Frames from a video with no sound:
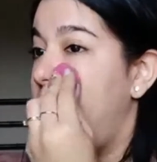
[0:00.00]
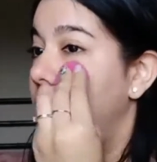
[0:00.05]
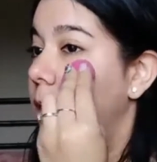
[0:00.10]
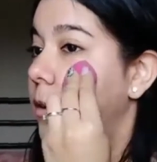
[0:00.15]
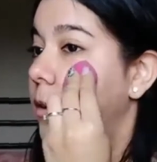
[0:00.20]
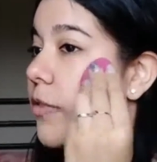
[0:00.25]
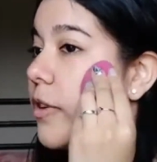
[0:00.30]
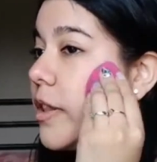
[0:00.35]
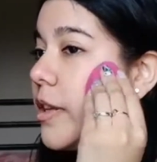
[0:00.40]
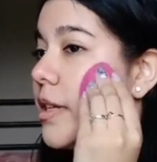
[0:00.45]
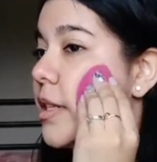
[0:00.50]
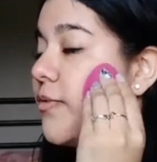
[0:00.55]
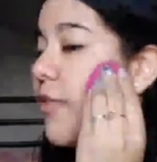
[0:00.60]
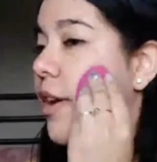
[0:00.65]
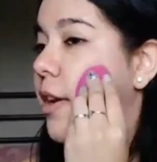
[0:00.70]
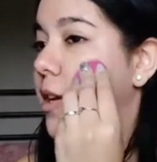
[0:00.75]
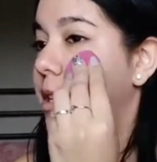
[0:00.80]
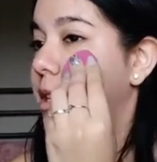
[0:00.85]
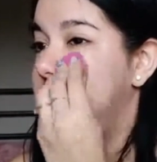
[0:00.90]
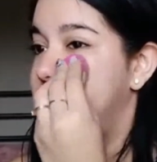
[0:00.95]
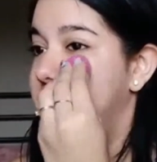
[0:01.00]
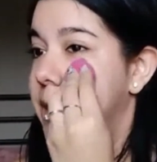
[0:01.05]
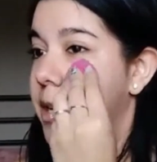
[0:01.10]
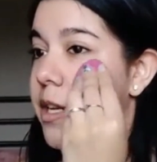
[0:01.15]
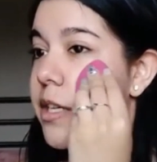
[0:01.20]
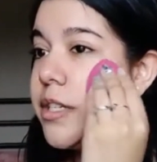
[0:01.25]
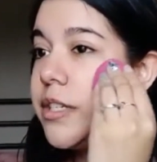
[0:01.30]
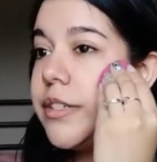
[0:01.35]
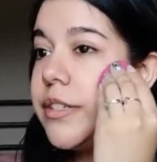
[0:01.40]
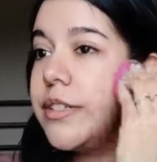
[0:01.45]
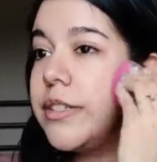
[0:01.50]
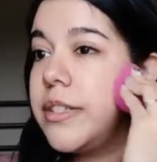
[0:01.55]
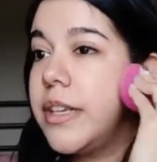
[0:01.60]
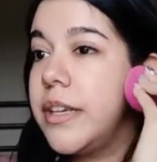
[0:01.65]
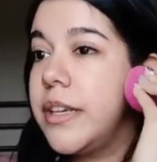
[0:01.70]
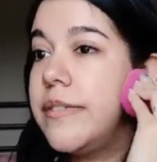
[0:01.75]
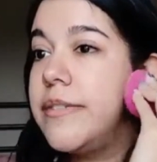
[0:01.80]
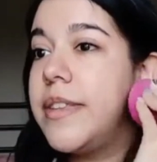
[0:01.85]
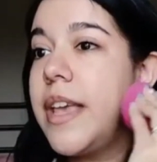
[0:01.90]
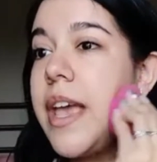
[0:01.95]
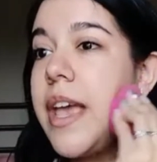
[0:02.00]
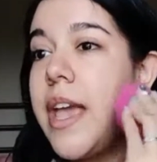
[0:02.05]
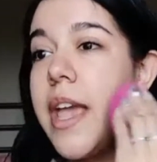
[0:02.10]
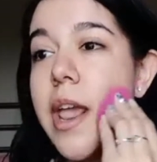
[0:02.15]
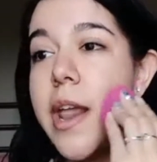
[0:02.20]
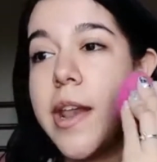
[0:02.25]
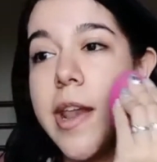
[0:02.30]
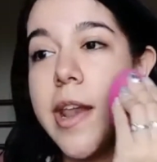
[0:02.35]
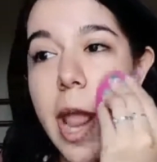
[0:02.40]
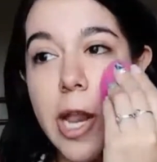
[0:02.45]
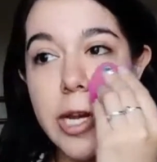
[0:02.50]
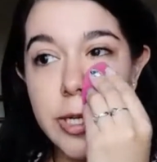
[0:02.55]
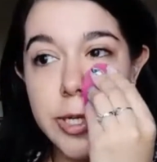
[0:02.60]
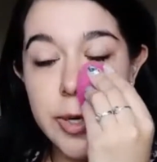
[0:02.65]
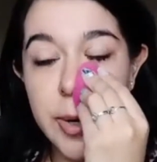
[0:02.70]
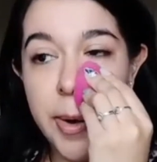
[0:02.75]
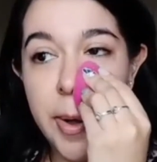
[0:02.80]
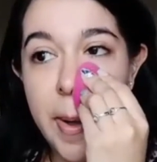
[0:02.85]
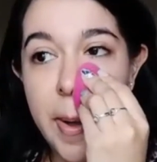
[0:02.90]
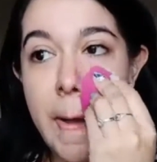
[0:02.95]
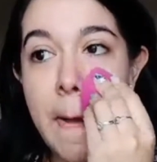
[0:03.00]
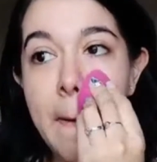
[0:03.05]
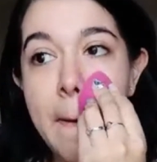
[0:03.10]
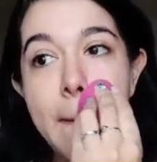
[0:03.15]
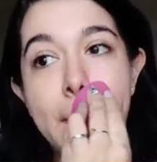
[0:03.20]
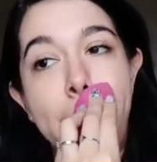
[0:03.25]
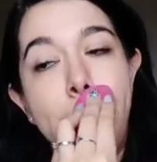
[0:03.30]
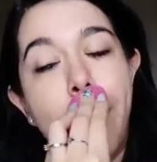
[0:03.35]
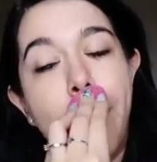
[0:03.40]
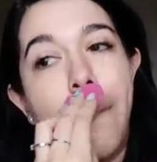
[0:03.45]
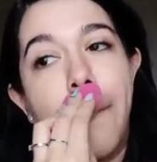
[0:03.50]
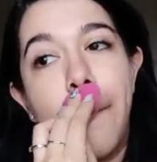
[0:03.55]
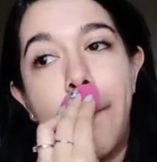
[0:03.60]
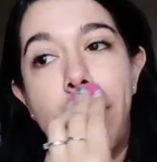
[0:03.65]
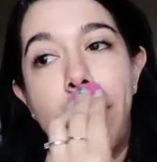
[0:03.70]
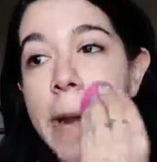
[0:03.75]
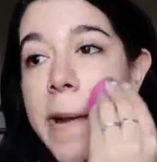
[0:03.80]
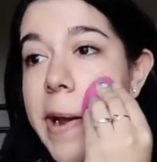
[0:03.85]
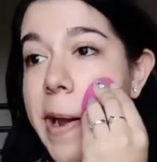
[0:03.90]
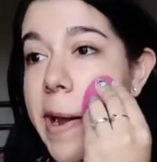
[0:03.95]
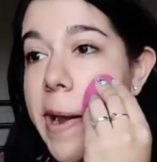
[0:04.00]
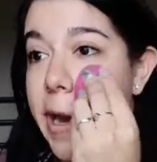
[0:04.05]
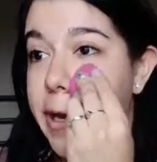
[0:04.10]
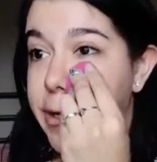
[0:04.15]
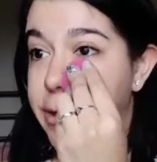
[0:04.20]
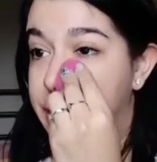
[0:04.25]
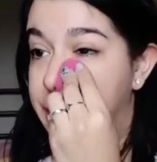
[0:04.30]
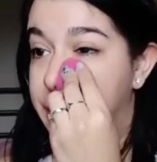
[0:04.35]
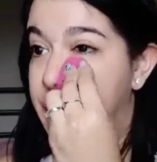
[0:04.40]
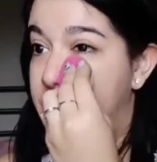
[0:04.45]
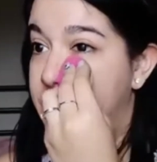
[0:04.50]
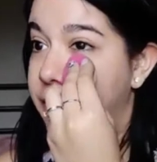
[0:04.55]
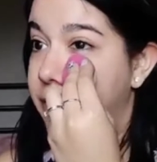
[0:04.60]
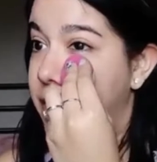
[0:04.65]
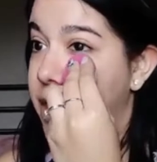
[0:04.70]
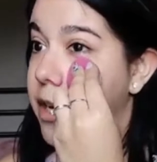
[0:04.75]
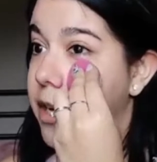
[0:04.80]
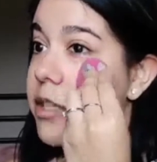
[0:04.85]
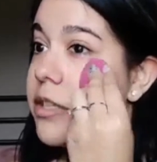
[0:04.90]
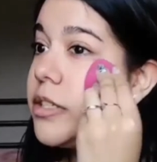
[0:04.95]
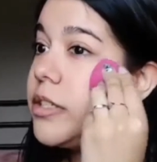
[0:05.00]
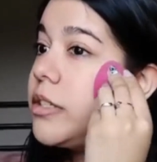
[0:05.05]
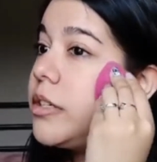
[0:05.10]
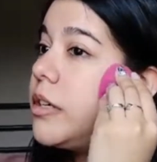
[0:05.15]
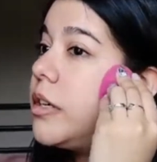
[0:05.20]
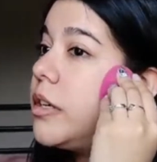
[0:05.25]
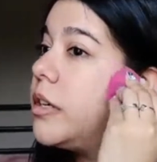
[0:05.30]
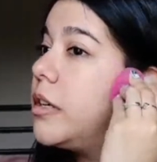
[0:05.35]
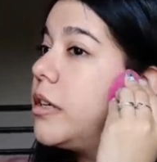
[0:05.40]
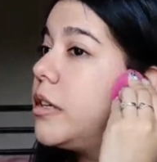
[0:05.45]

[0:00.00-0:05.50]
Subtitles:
And for this foundation, it just gives a natural, very natural matte finish.